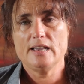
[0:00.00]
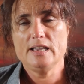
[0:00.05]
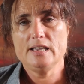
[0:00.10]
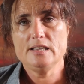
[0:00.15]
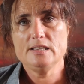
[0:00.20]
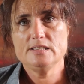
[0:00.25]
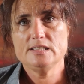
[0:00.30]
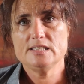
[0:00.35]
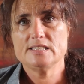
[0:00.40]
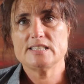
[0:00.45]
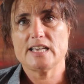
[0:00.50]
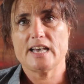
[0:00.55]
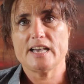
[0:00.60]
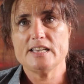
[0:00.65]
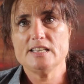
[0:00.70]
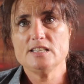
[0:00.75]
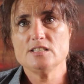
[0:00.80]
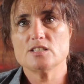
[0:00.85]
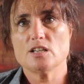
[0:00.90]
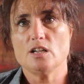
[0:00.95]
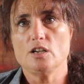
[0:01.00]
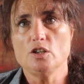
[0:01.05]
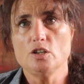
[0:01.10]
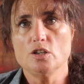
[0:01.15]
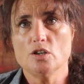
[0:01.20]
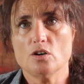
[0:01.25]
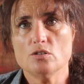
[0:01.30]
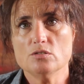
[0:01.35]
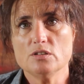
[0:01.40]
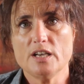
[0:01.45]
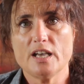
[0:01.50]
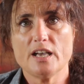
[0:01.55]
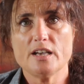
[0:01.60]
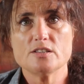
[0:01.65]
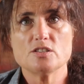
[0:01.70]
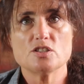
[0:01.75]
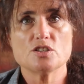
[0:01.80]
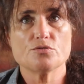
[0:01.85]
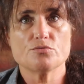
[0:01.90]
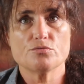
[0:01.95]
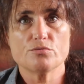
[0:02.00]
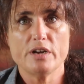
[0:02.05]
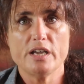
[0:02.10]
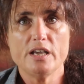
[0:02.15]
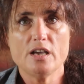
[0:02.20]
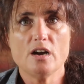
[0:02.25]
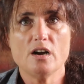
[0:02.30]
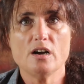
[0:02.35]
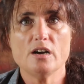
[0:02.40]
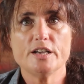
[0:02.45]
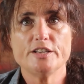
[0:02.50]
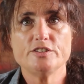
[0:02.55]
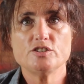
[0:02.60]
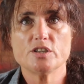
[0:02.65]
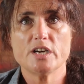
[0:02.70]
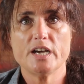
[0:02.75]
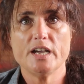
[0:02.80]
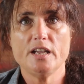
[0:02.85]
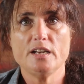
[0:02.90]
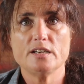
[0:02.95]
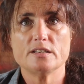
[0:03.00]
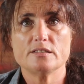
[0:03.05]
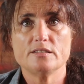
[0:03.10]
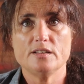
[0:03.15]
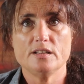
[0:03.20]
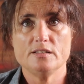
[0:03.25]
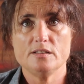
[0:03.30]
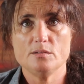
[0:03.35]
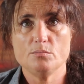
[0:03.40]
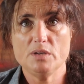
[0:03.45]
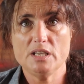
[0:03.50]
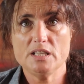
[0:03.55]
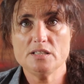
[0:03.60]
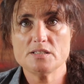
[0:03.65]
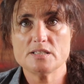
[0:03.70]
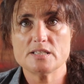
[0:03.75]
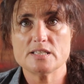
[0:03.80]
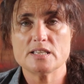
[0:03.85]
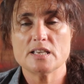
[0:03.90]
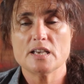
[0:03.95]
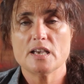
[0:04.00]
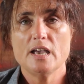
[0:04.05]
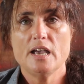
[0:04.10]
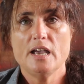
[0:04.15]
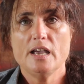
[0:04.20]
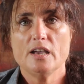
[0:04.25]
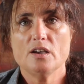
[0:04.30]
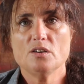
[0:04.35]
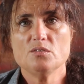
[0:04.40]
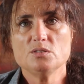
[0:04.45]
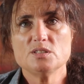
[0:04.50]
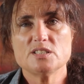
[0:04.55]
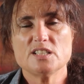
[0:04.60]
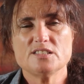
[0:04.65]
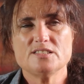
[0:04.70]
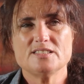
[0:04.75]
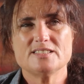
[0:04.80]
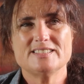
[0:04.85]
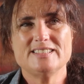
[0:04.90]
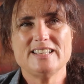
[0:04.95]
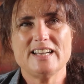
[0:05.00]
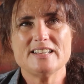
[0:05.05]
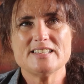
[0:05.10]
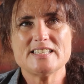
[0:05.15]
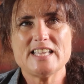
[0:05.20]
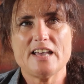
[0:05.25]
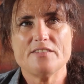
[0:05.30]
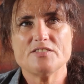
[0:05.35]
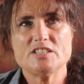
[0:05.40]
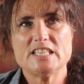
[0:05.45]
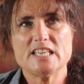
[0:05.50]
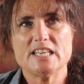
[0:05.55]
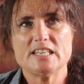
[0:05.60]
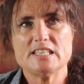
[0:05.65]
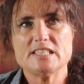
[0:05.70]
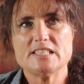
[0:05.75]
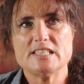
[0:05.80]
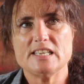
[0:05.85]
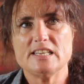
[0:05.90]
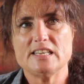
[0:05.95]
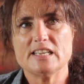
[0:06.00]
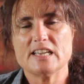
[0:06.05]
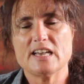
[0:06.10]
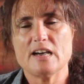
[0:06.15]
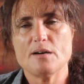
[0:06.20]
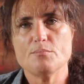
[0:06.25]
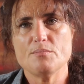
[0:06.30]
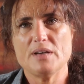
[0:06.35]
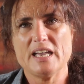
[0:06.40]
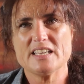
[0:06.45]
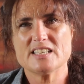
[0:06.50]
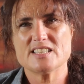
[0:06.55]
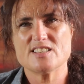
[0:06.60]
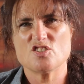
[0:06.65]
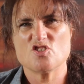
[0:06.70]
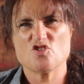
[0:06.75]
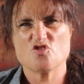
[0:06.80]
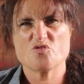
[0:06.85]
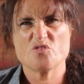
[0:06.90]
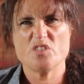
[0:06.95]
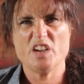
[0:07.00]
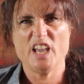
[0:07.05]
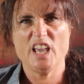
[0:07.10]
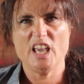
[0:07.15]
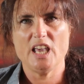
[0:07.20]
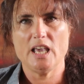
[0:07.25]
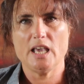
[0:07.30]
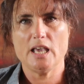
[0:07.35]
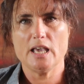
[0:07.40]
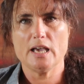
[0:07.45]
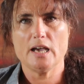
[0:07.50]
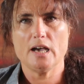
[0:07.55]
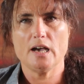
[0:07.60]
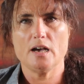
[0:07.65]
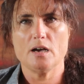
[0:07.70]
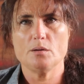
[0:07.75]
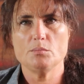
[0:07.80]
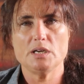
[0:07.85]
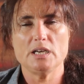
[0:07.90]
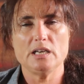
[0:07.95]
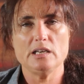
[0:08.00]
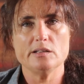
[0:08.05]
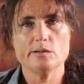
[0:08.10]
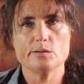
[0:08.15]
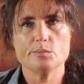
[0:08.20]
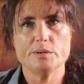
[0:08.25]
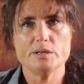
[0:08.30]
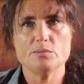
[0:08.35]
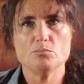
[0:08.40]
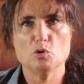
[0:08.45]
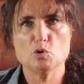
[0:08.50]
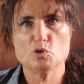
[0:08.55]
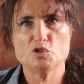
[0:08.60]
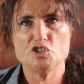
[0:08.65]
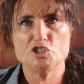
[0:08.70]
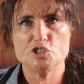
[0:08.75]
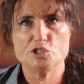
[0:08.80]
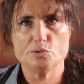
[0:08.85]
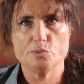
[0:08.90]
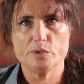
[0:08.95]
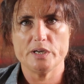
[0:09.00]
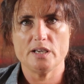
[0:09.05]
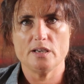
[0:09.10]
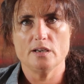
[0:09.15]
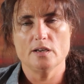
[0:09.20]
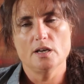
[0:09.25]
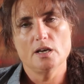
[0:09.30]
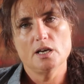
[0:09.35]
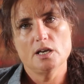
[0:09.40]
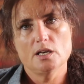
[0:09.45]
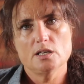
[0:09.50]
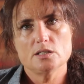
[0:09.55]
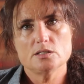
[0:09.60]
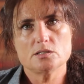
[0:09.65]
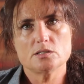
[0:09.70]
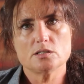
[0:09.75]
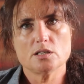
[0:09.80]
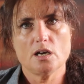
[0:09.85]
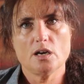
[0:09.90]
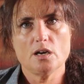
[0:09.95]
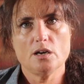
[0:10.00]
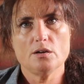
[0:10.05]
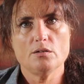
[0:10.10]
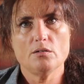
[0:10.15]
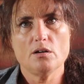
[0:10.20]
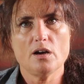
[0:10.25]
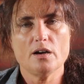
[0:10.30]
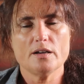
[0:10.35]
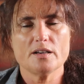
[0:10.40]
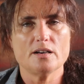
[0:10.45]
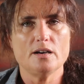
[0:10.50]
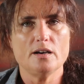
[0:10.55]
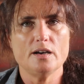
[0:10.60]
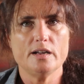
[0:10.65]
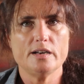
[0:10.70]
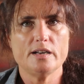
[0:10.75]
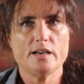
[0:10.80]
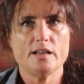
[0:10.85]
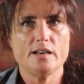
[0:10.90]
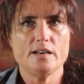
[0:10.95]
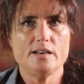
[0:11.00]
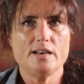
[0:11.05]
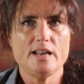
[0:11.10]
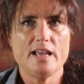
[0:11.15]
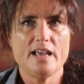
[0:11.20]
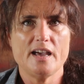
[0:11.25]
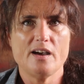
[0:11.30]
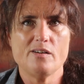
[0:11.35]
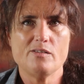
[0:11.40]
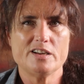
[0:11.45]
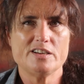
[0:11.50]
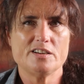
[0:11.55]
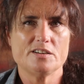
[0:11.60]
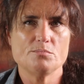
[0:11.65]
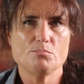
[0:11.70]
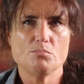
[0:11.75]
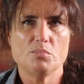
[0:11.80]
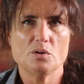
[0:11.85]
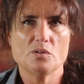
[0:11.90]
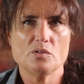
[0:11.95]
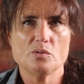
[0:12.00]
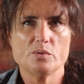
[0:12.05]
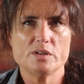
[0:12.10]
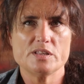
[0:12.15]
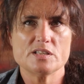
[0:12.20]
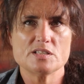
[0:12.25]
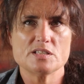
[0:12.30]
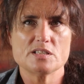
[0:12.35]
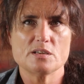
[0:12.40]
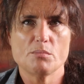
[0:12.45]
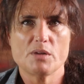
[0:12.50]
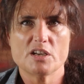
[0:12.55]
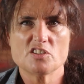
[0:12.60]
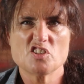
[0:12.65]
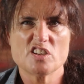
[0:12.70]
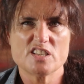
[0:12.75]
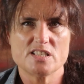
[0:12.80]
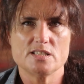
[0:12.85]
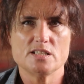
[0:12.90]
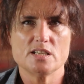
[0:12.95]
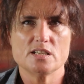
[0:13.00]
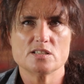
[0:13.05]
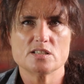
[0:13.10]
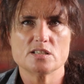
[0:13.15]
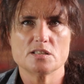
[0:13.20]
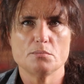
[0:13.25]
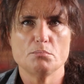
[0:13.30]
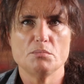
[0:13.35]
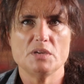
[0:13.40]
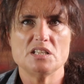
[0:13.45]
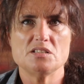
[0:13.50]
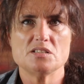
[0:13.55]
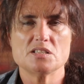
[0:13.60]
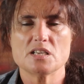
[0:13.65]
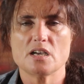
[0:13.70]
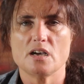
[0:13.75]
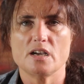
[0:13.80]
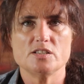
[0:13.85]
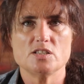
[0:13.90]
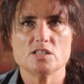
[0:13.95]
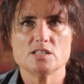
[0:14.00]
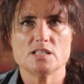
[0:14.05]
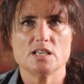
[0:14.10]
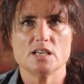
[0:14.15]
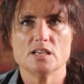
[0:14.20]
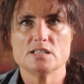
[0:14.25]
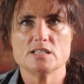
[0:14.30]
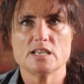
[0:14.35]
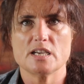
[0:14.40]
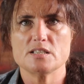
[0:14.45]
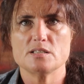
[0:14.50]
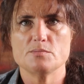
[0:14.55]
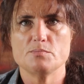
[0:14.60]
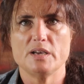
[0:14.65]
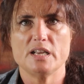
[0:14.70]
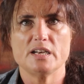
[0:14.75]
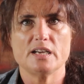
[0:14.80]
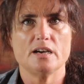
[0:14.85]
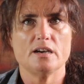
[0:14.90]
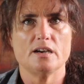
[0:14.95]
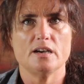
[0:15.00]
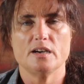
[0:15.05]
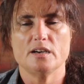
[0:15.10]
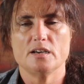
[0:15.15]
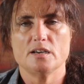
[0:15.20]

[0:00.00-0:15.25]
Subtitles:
It takes longer to rehydrate than the mince. It also does have a tendency to come back stringy and a little bit more chewy. So I kind of, now I don't bother with it so much. I stick to the mince. I just think it tastes better